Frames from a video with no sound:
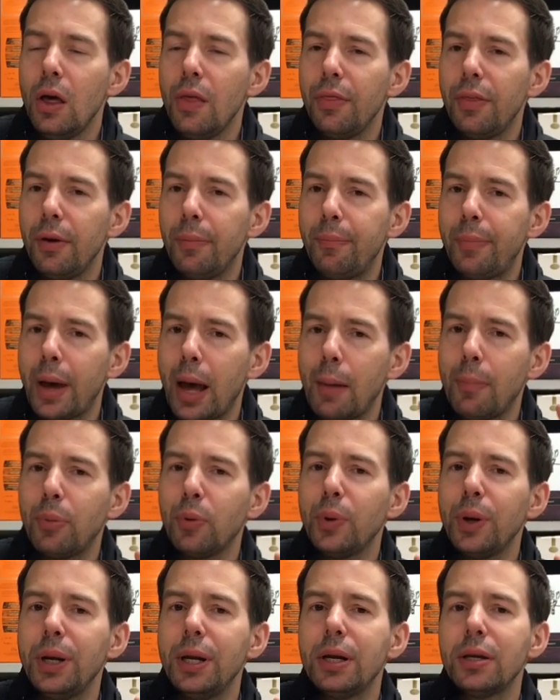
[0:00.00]
The
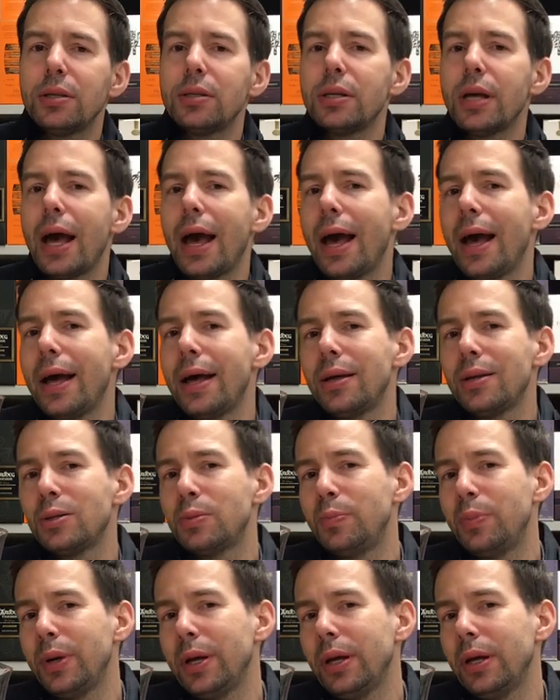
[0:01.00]
pepperiness has
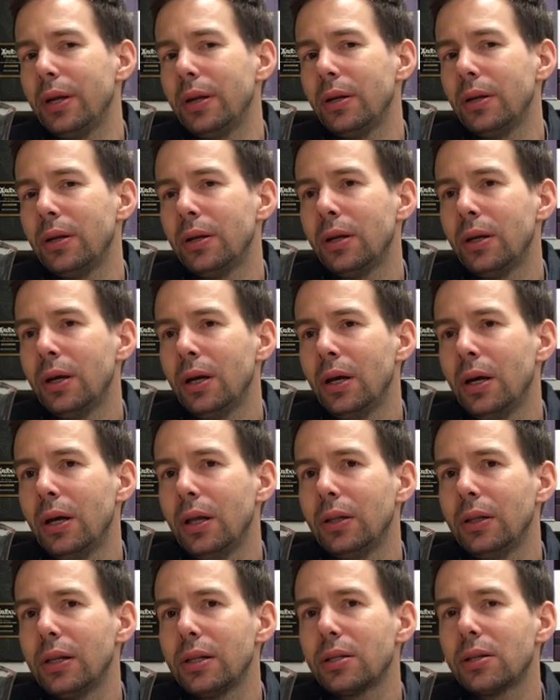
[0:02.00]
been,
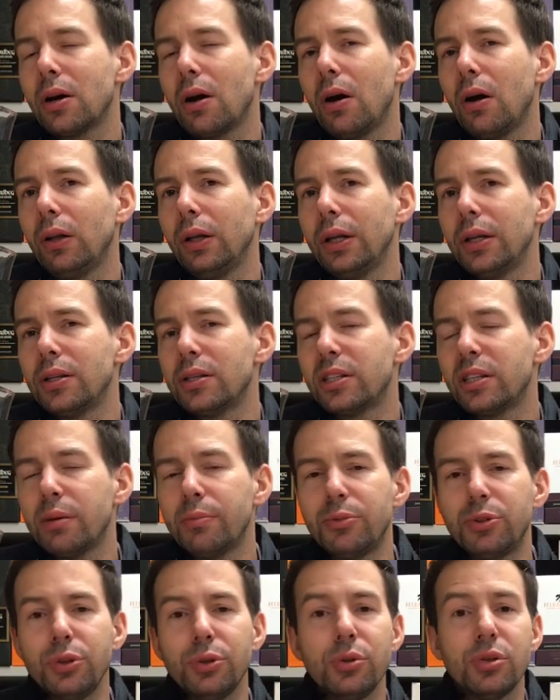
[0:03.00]
let's call it,
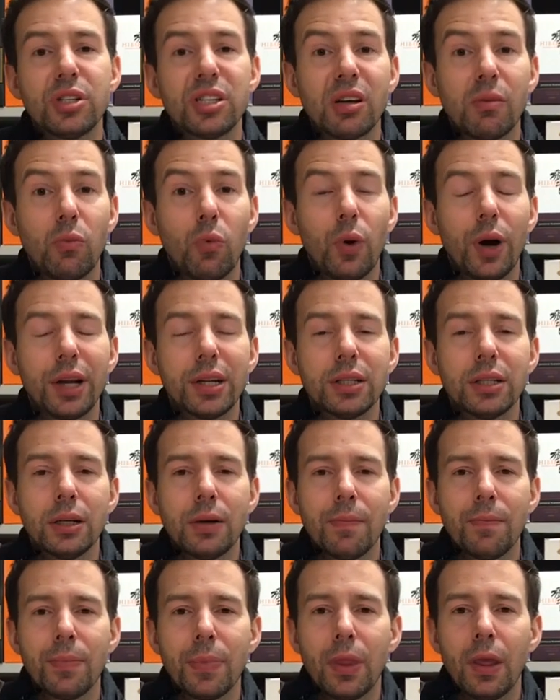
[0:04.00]
subdued somewhat
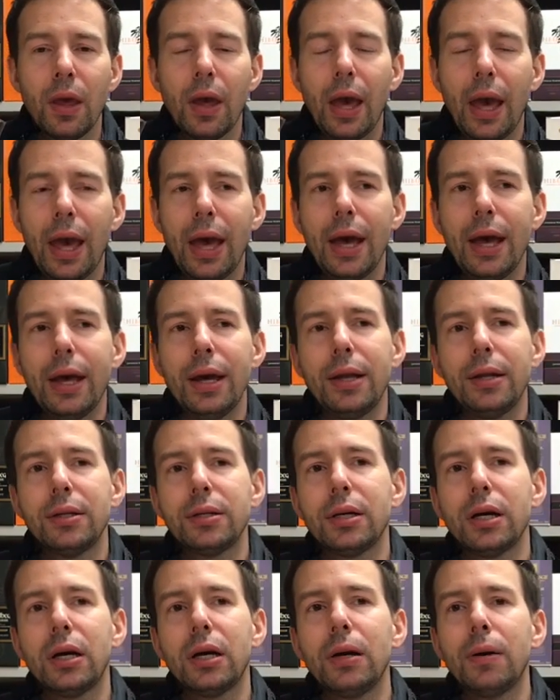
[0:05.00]
and
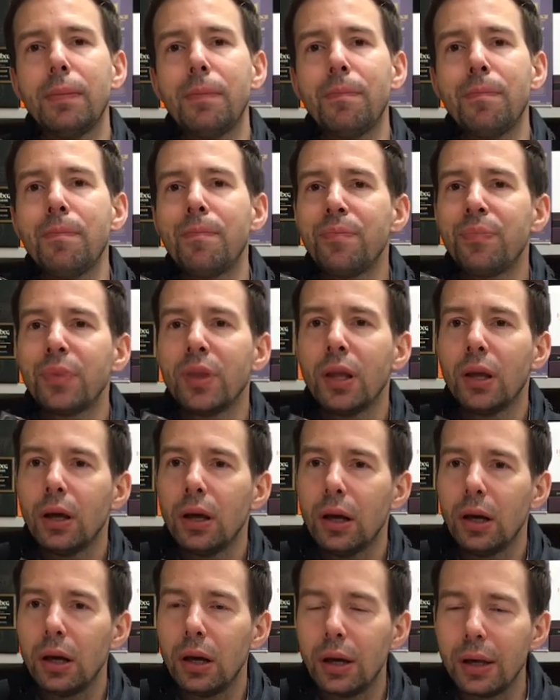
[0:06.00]

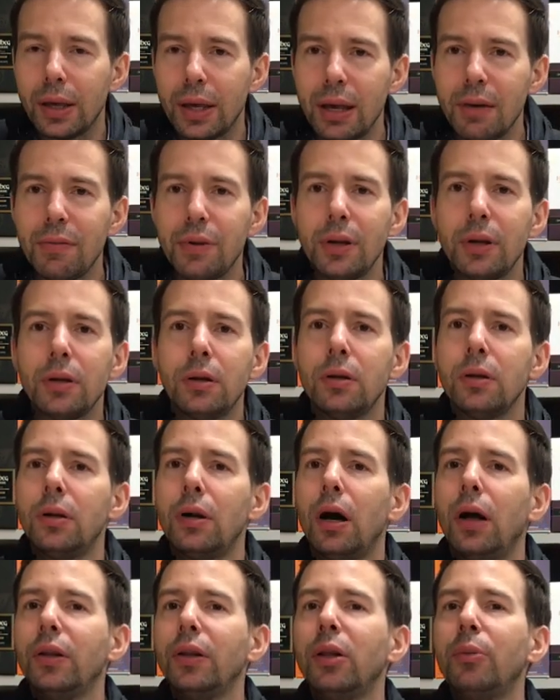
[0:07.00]
given
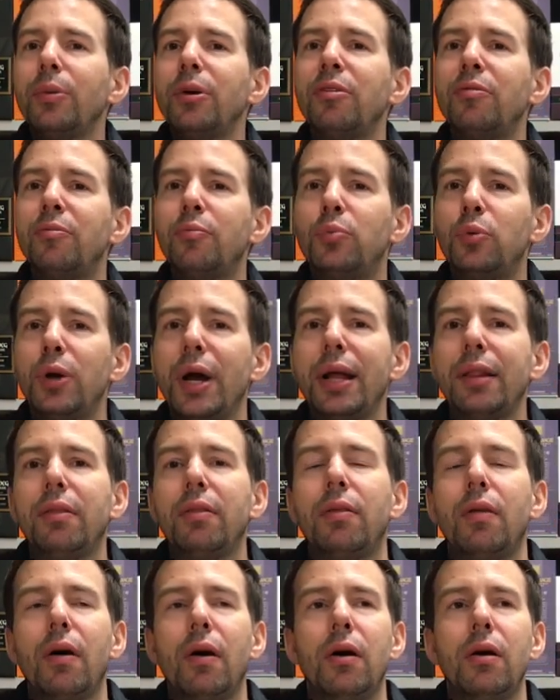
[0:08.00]
a little bit of
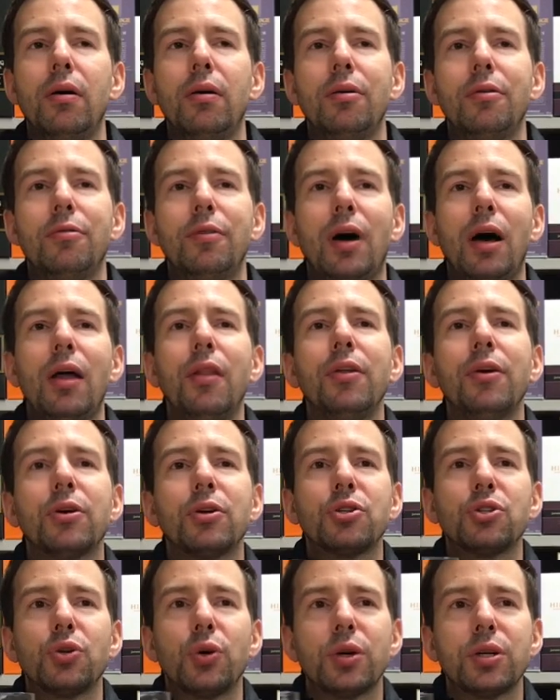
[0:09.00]
breadth of
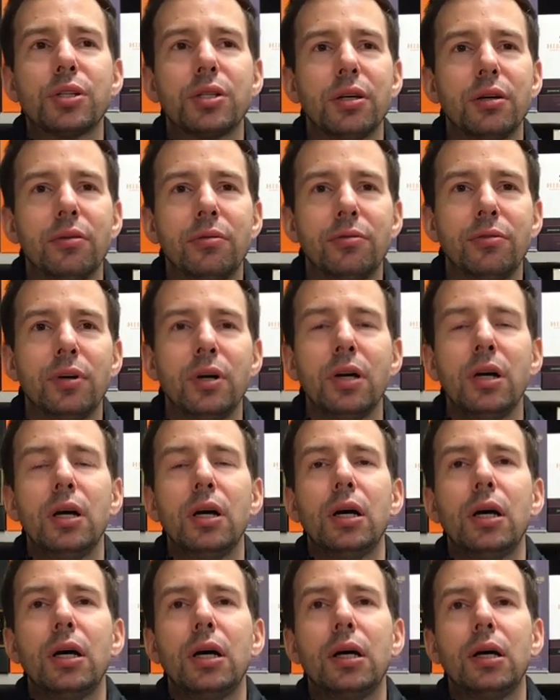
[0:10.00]
other sorts of,
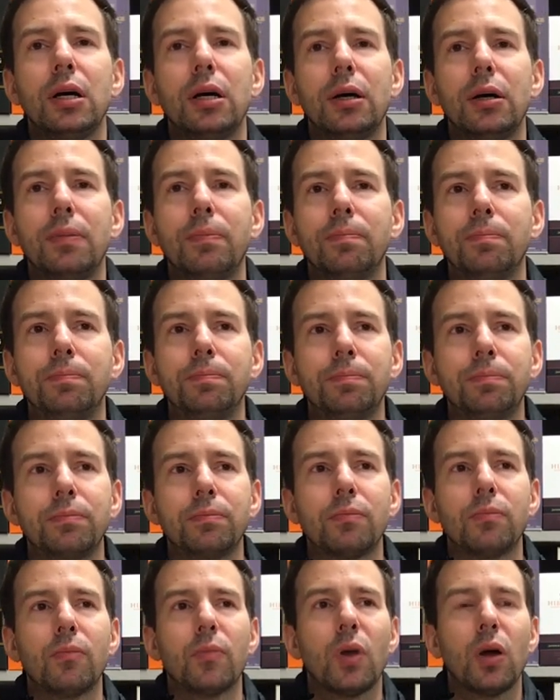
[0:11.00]

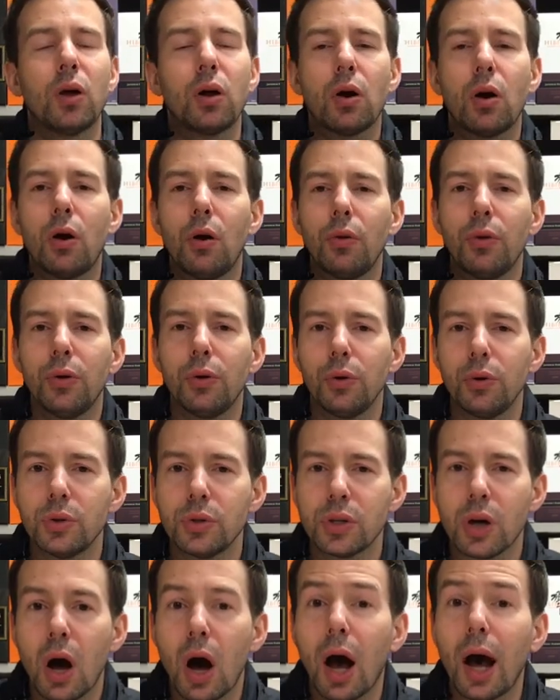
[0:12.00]
call
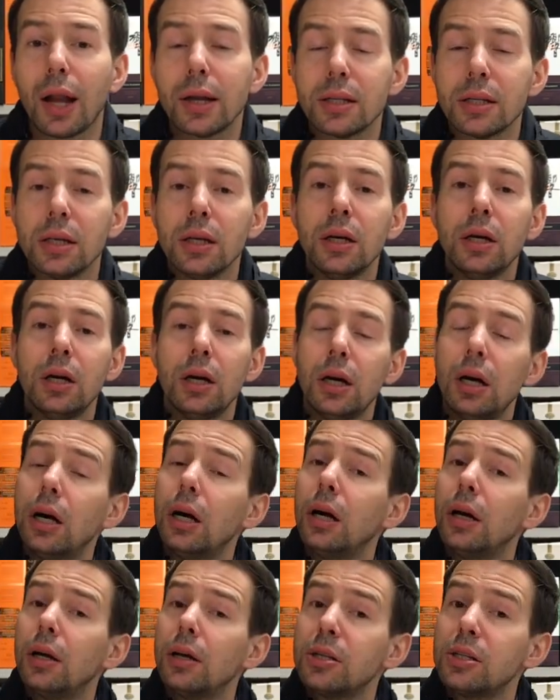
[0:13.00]
those hot,
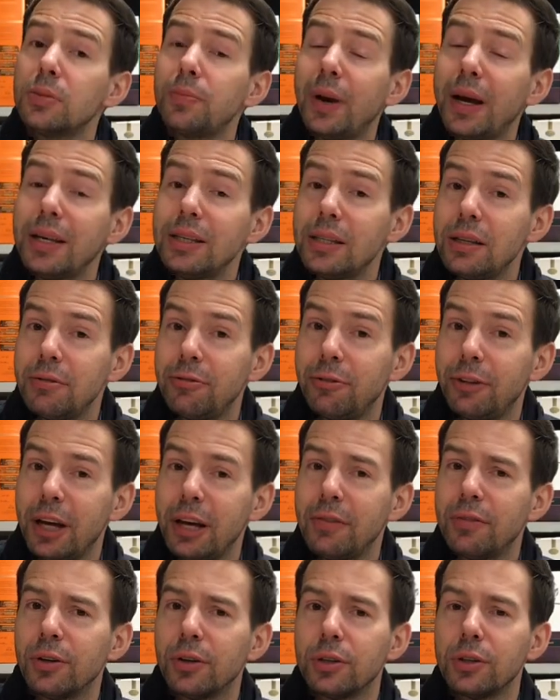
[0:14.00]
spicy
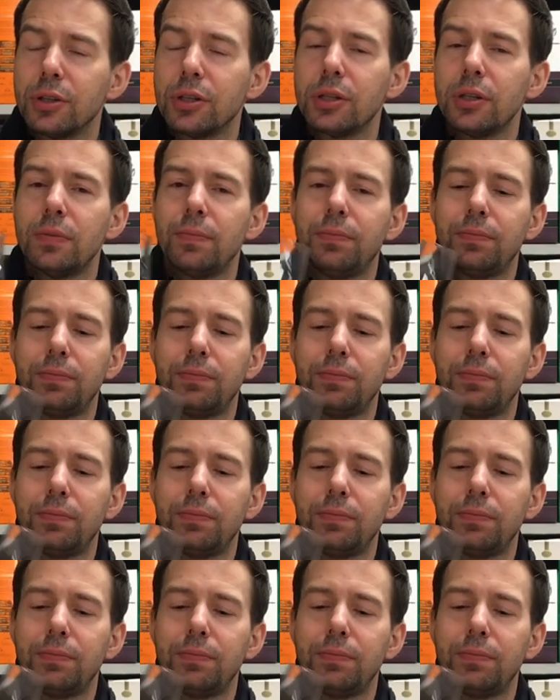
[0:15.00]
flavors.